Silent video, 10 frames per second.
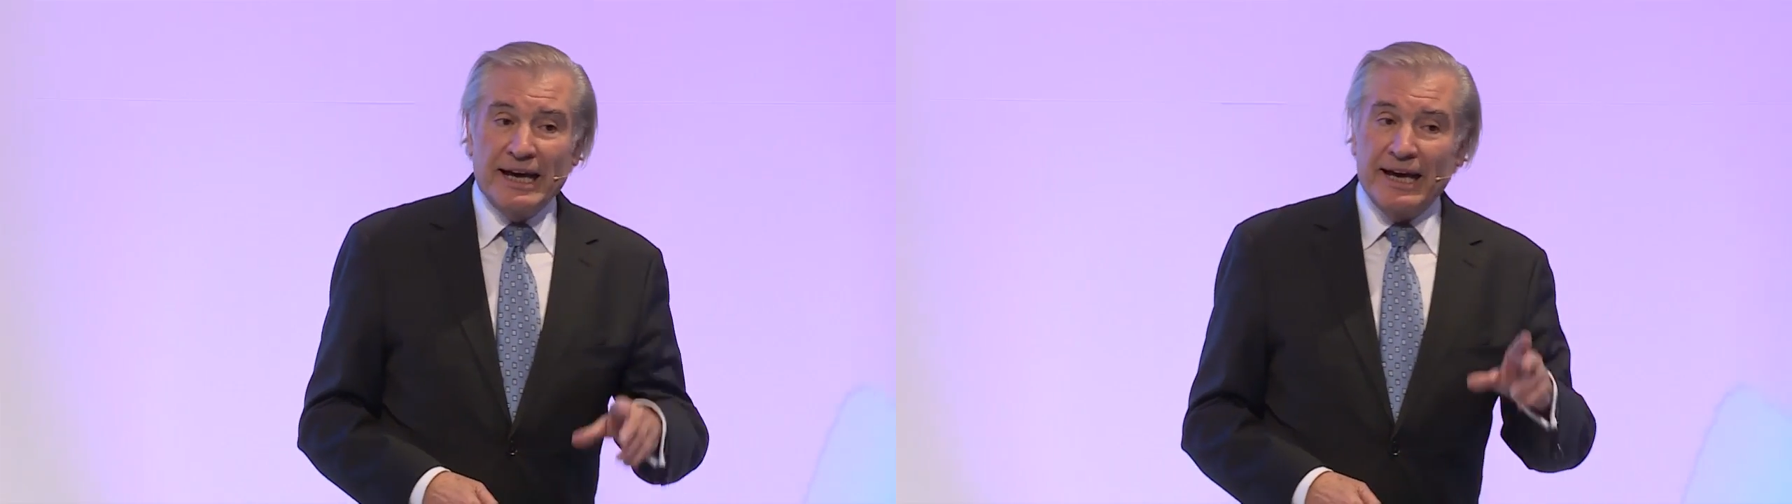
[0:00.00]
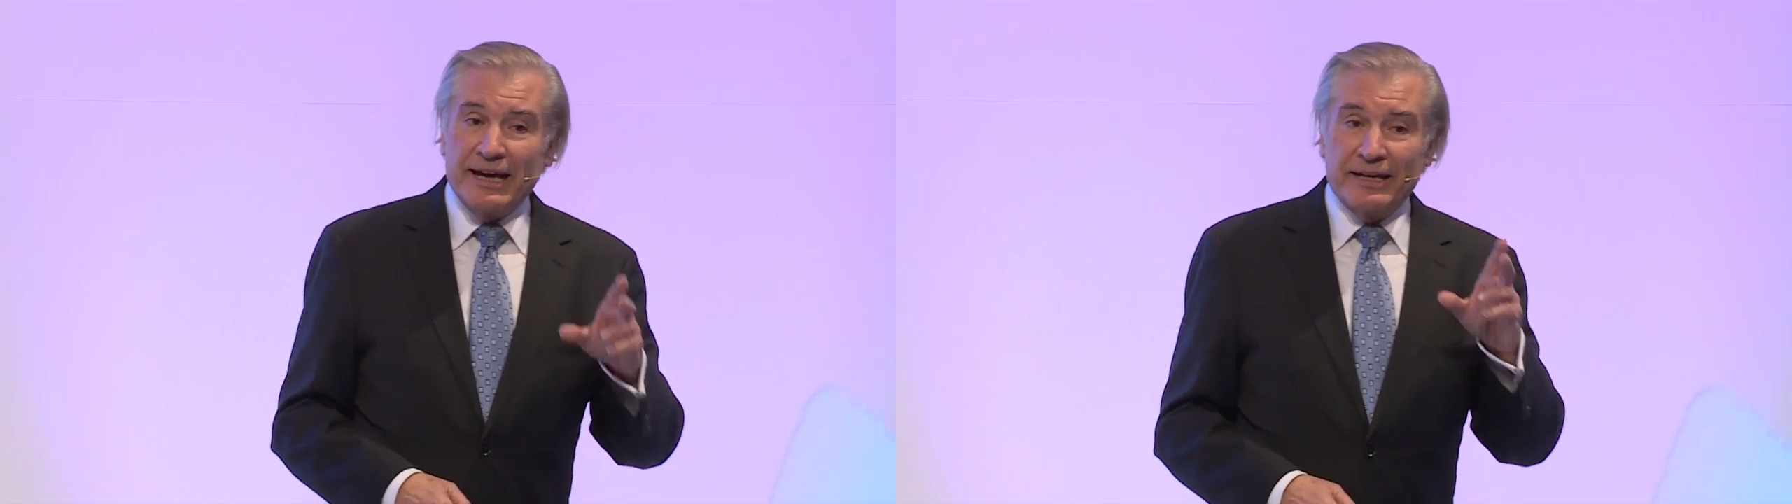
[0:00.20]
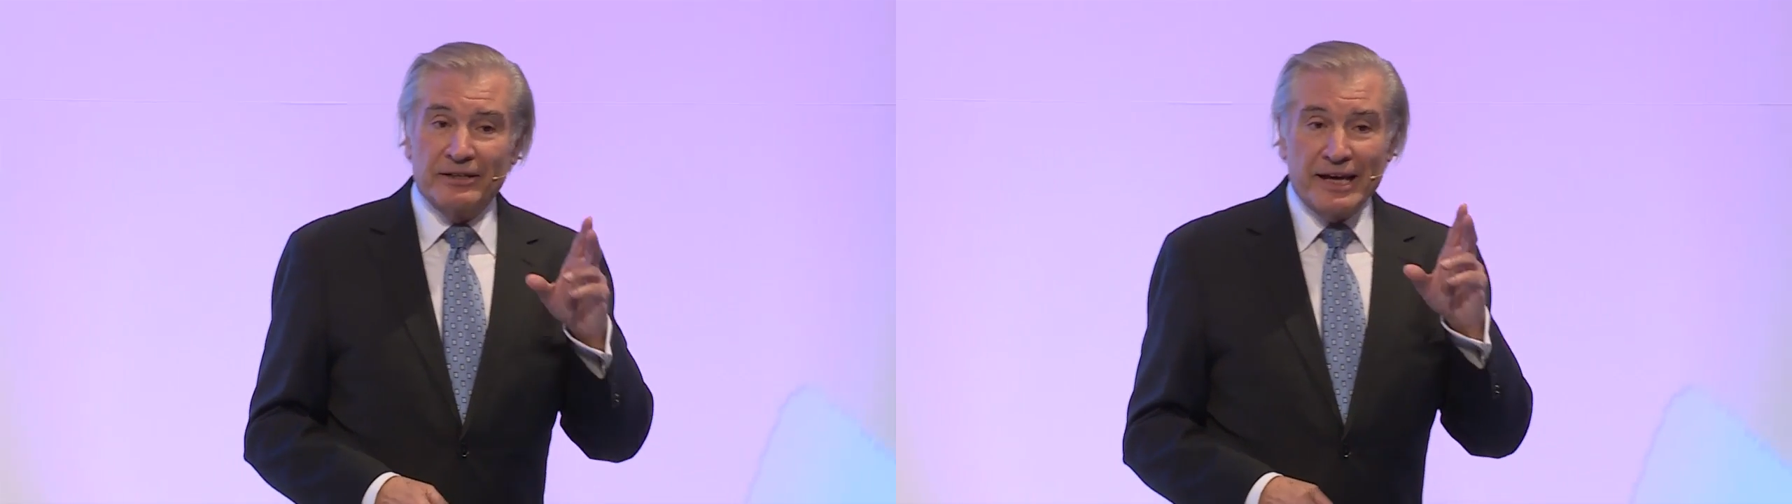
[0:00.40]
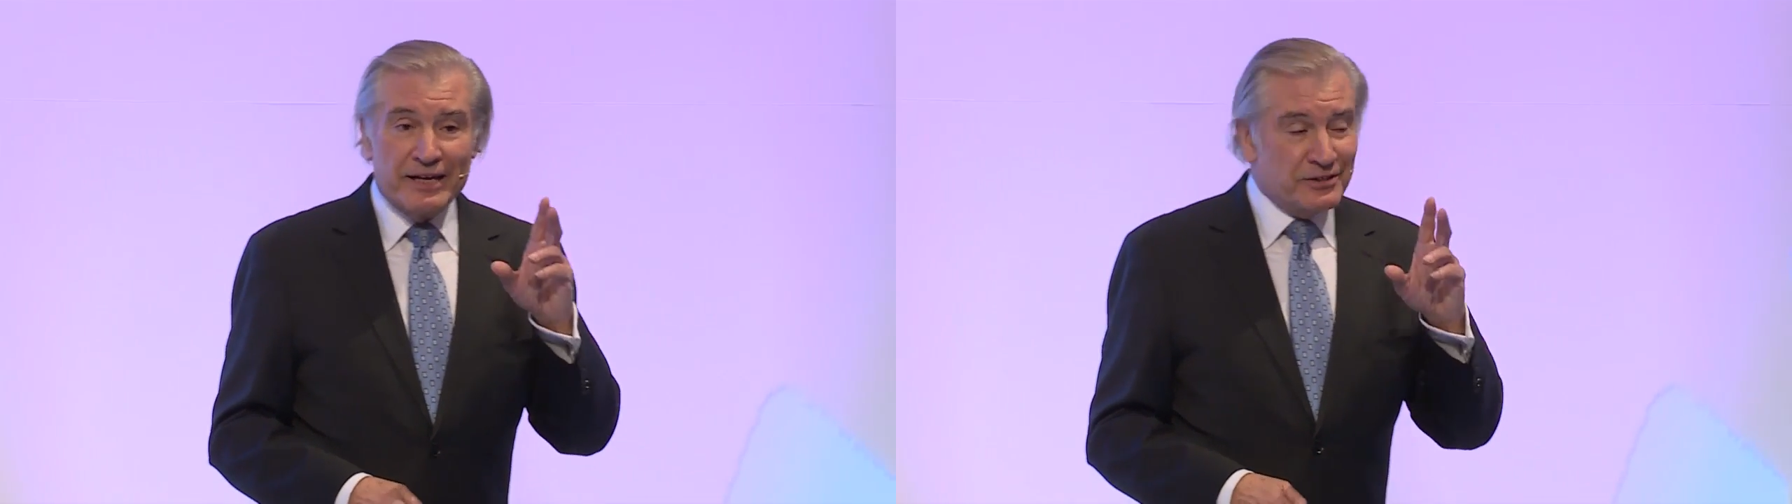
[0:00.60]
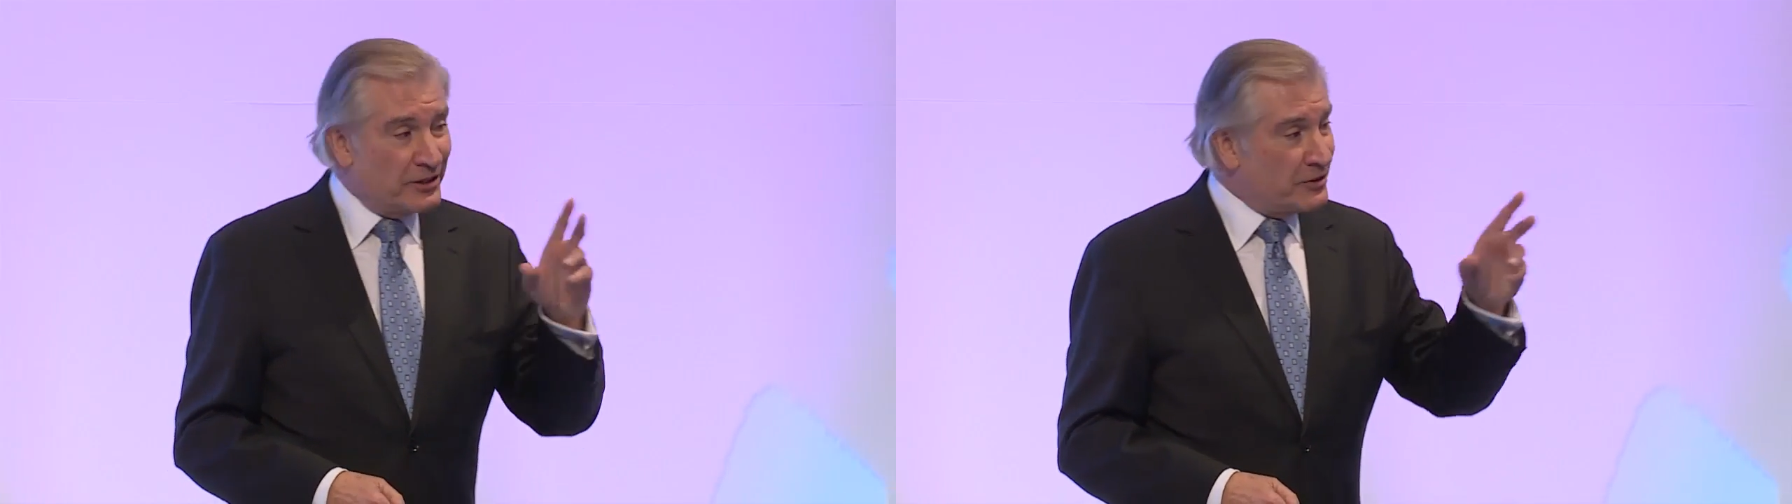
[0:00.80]
And
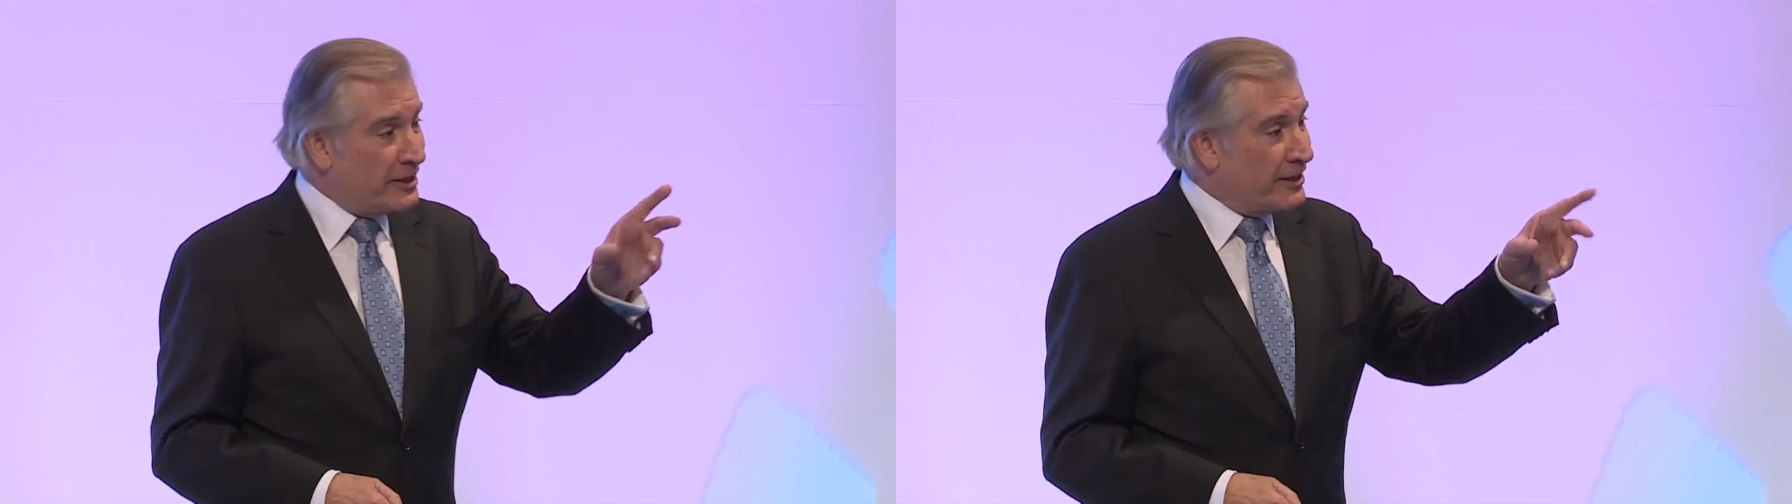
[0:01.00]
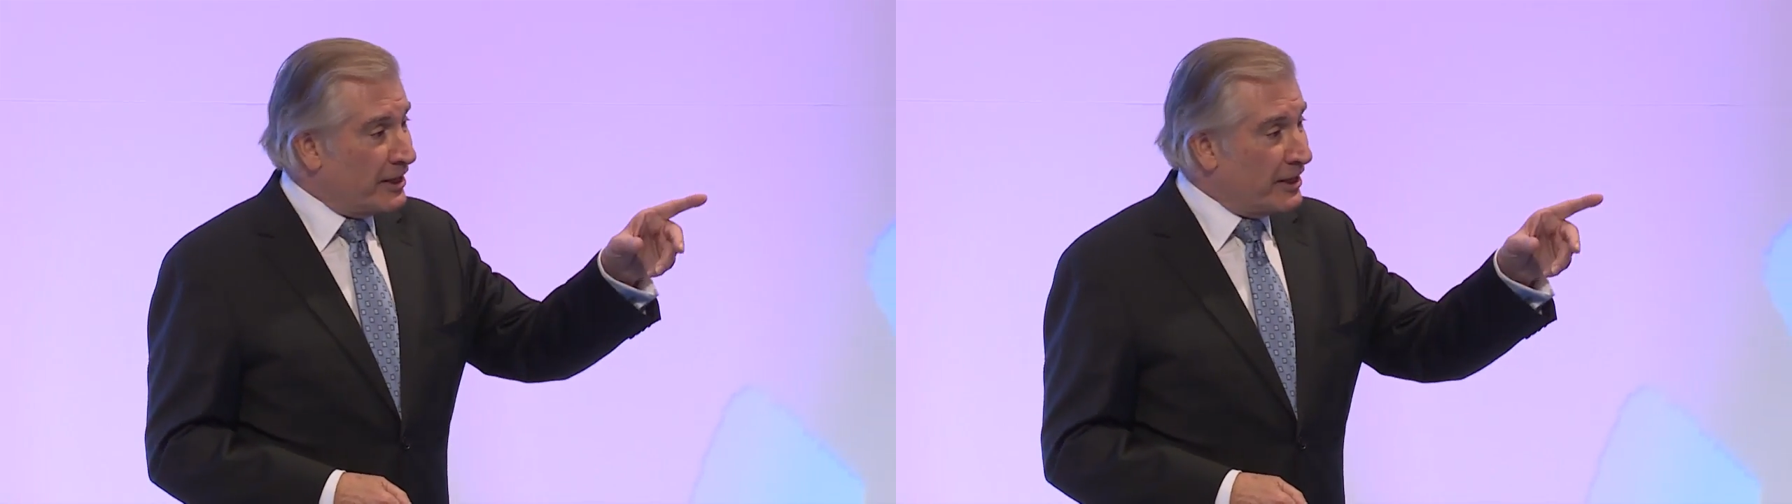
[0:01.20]
as they say in